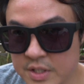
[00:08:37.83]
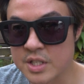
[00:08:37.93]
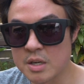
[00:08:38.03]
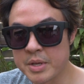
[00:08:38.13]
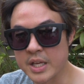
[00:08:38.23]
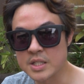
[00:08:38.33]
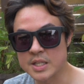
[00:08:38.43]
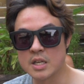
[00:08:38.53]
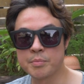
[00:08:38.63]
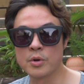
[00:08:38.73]
it's going to be in
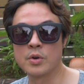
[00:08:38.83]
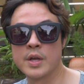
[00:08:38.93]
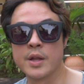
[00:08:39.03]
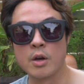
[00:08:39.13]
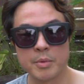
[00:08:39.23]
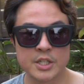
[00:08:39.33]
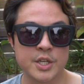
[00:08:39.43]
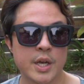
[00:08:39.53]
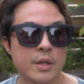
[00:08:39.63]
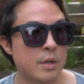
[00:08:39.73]
Singapore and on my
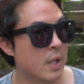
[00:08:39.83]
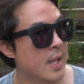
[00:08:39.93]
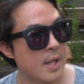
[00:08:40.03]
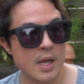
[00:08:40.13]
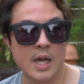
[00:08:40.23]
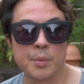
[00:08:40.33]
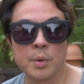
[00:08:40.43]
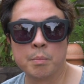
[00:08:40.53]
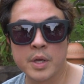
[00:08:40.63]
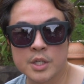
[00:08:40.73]
channel, I
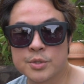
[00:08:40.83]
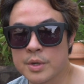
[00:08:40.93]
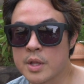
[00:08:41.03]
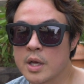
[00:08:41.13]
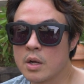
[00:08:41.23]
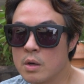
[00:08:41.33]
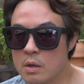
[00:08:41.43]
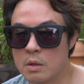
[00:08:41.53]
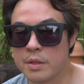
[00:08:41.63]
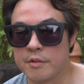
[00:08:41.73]
will make sure that
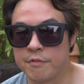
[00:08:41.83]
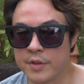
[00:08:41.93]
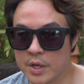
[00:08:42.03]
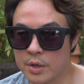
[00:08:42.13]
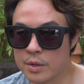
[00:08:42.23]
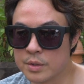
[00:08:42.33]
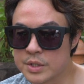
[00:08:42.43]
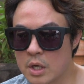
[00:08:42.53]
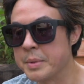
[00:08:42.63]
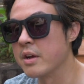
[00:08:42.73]
all the
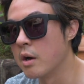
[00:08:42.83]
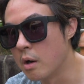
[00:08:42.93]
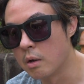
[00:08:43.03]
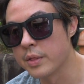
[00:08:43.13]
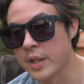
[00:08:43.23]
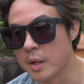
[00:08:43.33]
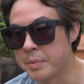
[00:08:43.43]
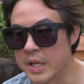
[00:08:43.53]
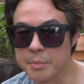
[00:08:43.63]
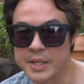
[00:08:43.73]
videos, all the
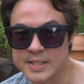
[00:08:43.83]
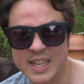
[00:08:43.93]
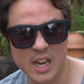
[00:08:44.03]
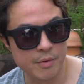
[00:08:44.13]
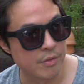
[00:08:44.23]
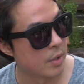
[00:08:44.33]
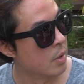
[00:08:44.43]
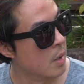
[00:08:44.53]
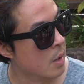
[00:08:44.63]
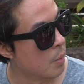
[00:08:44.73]
PMDs that I
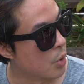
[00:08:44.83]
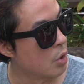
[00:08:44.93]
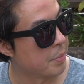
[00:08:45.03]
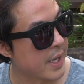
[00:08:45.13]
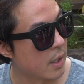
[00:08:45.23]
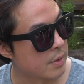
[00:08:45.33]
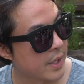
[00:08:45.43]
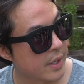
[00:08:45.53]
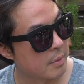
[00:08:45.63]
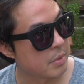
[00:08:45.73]
review will be
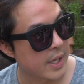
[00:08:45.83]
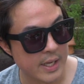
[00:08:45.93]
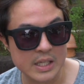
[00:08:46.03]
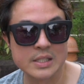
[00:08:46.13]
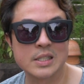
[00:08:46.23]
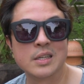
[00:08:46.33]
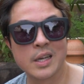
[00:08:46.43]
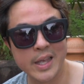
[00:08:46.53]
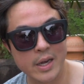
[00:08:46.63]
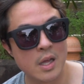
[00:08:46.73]
LTA compliant, because
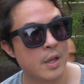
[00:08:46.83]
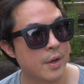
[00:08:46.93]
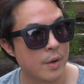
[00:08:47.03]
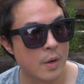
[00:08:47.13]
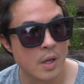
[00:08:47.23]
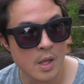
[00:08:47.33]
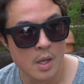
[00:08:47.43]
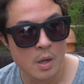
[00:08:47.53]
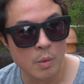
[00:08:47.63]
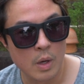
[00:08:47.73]
again,
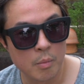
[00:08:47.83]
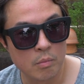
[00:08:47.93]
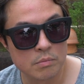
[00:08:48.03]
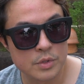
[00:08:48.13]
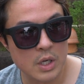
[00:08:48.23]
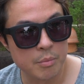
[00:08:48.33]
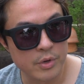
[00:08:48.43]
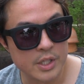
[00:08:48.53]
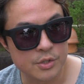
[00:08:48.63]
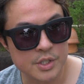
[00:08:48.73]
I'm
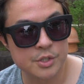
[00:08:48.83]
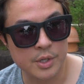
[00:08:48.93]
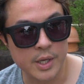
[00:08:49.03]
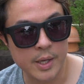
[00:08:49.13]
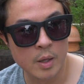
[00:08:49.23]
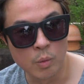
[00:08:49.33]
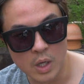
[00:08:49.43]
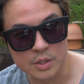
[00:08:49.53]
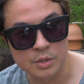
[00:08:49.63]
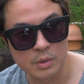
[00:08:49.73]
really just trying to
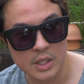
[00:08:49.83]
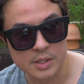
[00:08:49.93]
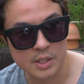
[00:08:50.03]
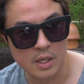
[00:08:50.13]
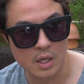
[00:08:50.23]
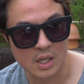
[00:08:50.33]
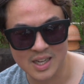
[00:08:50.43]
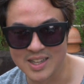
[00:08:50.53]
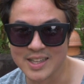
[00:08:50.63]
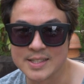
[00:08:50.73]
work towards
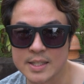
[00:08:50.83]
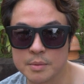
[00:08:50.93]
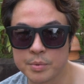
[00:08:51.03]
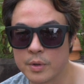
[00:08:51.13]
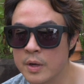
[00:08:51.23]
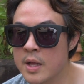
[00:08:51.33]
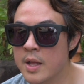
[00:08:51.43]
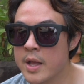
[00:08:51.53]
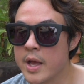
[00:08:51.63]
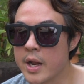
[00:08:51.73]
Car Like Singapore,
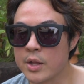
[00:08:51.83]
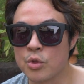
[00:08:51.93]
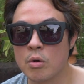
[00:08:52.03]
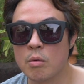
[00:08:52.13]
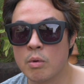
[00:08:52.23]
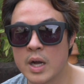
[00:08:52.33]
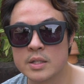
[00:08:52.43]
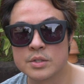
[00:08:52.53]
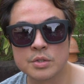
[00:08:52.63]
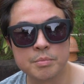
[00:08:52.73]
and I don't
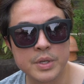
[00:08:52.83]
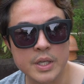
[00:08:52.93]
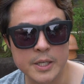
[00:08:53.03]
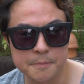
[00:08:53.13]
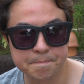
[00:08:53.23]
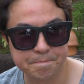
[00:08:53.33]
want to be